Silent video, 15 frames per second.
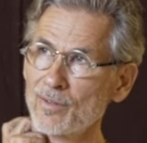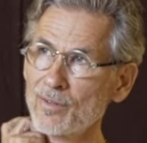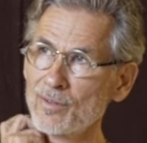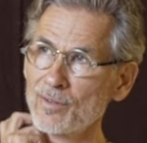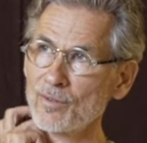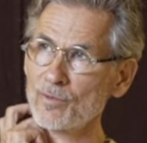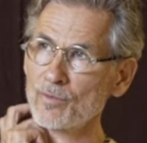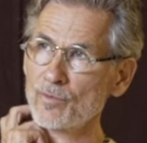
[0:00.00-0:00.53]
You
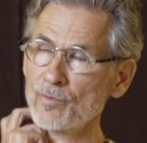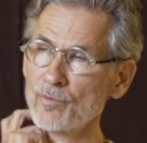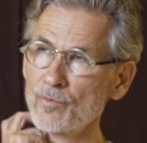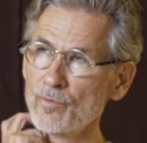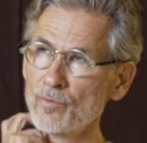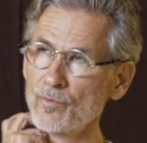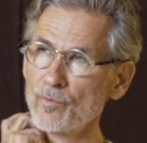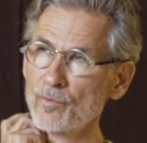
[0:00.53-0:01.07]
know?
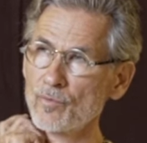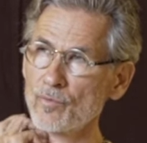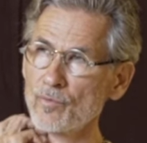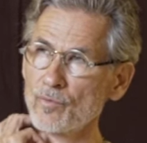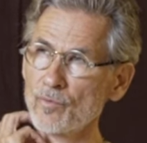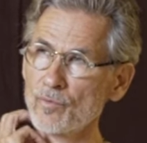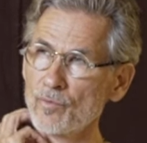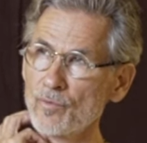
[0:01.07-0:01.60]

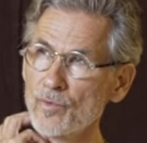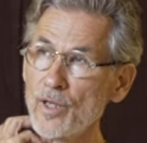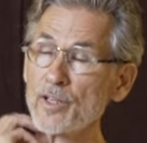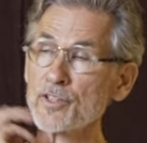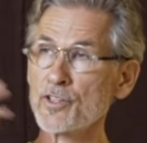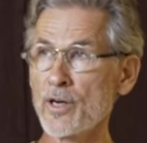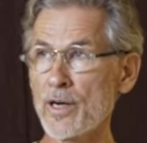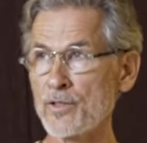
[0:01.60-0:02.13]
Yeah,
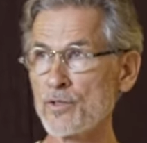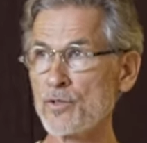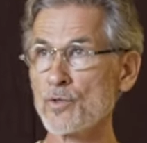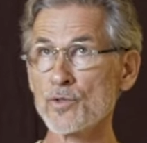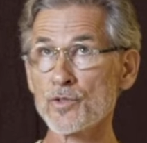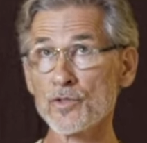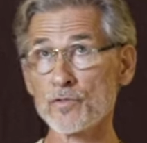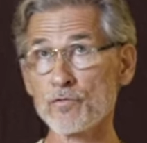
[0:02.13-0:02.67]
it's
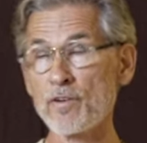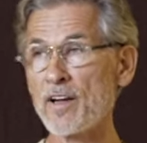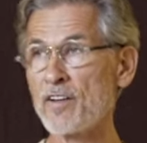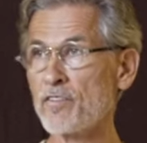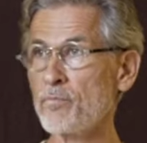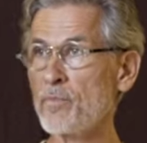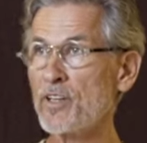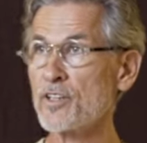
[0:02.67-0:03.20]
grandiose. It's
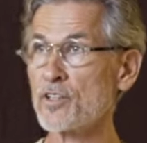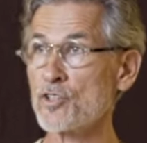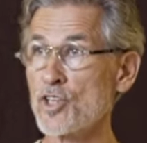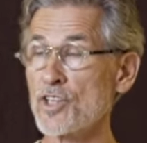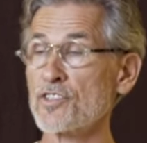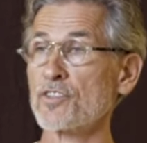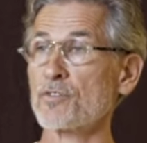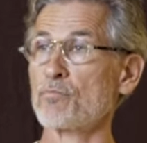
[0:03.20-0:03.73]
5 meters,
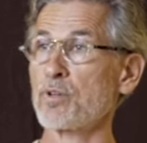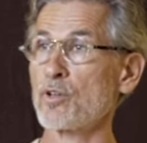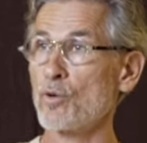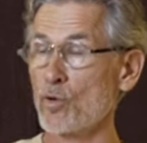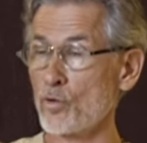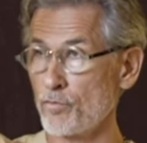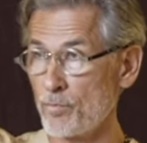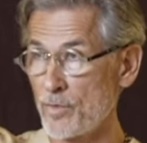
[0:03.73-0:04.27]
just the
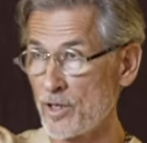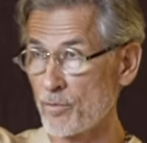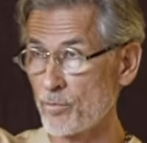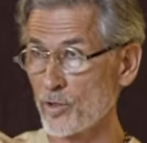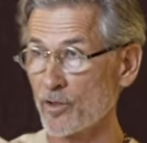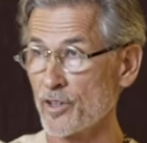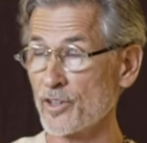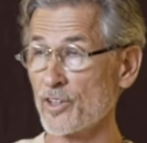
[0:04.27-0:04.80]
block of
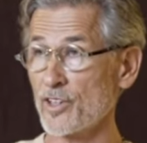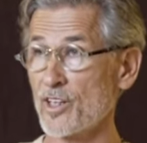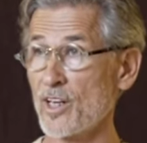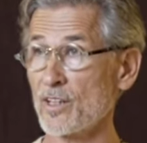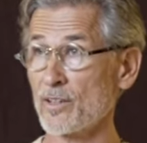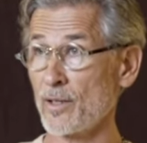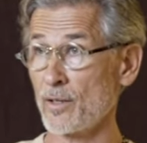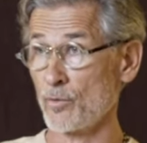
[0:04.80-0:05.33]
marble that he
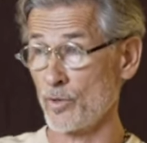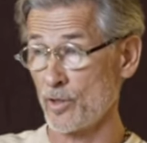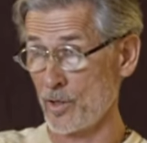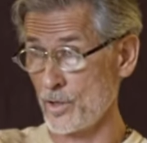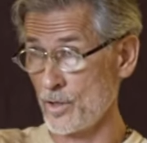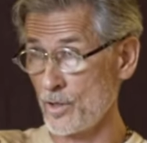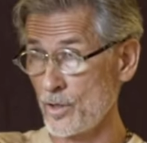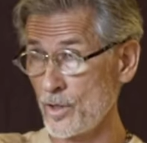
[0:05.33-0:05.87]
cut out.
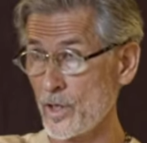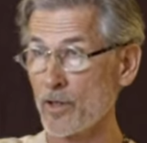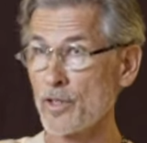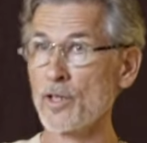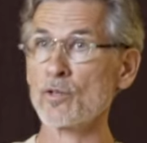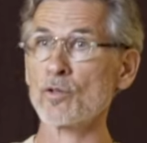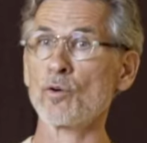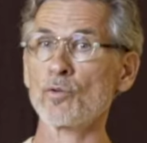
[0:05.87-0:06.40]
And
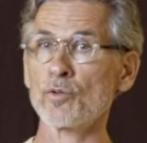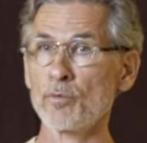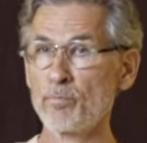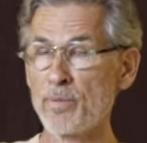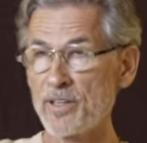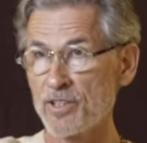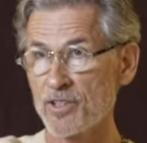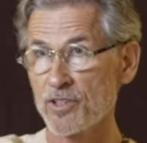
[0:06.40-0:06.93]
then on the
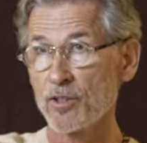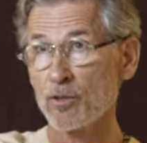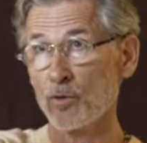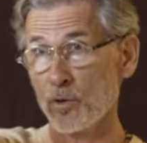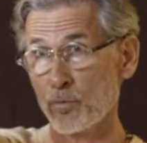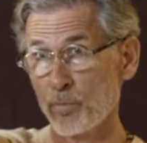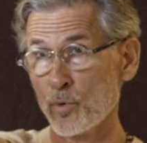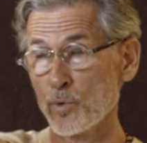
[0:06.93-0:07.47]
pedestal, on
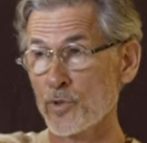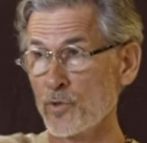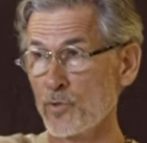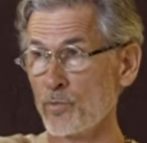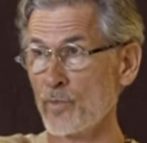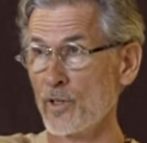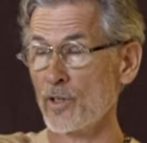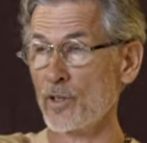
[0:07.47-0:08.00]
the
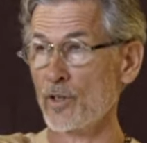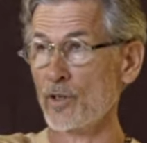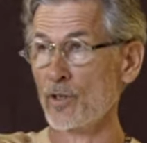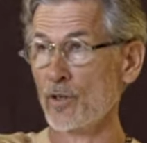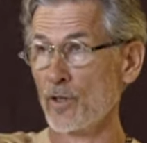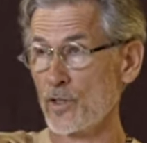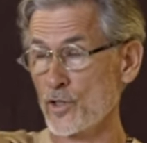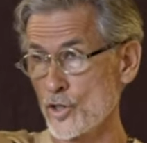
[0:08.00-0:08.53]
podium,
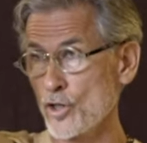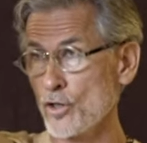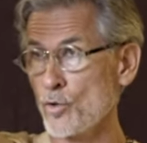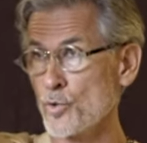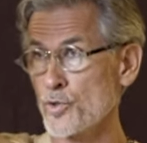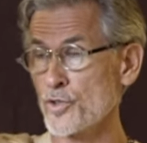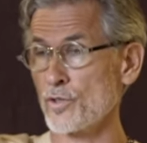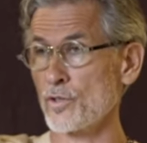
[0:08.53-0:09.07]
it's
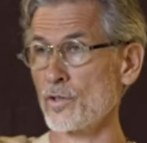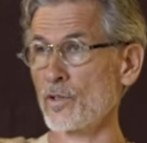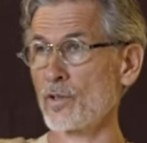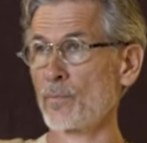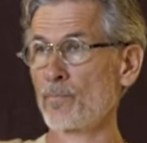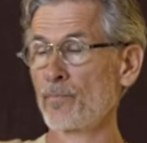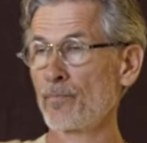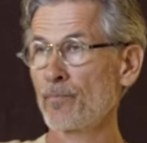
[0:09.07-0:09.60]
colossal.
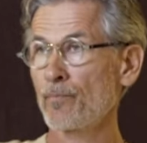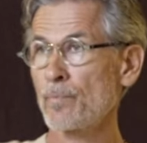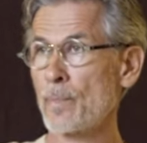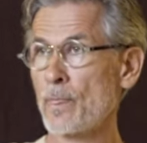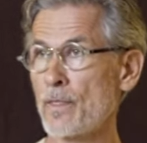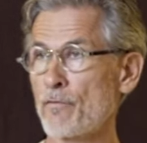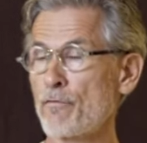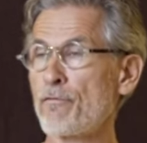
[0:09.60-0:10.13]

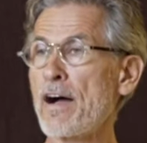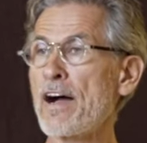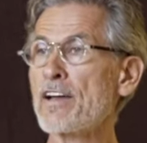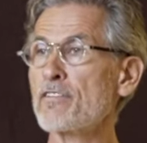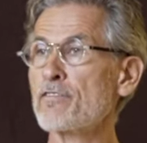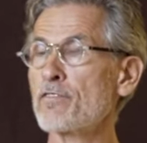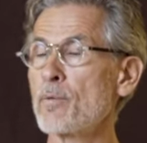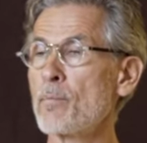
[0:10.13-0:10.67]

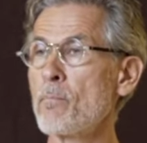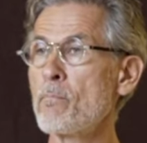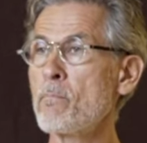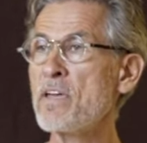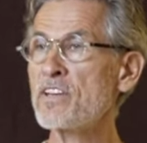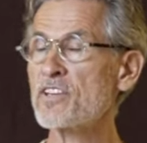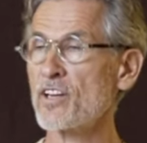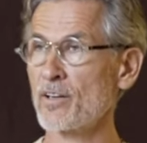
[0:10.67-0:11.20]
5
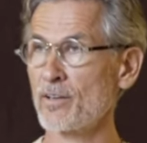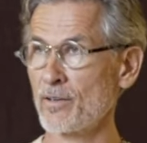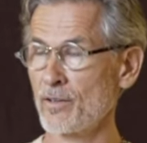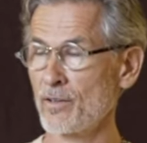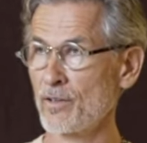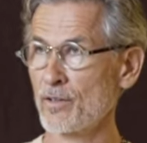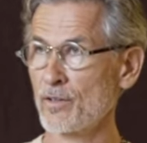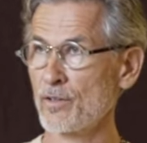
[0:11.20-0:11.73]
meter
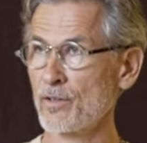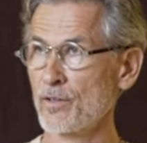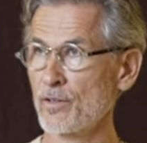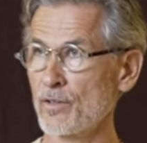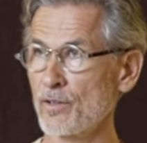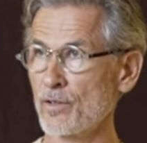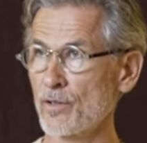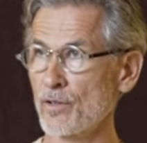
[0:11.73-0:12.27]

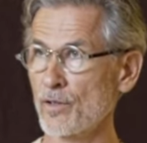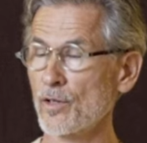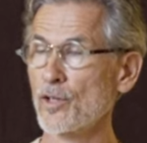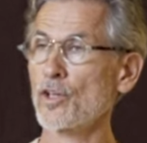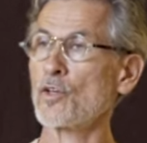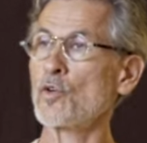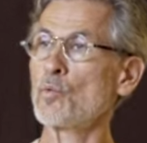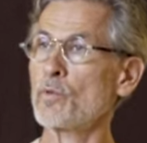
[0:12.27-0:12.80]

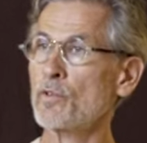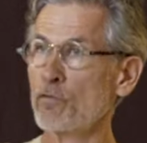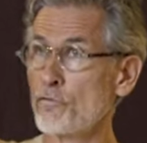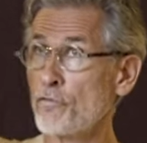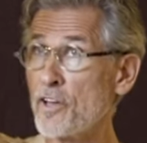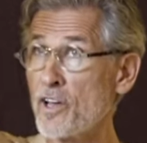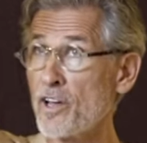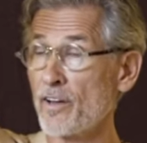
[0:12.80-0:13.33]
human
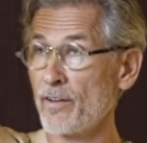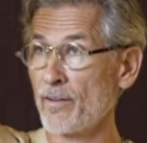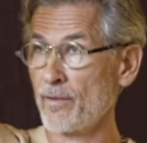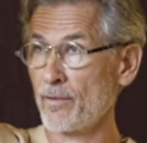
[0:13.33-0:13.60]
figure.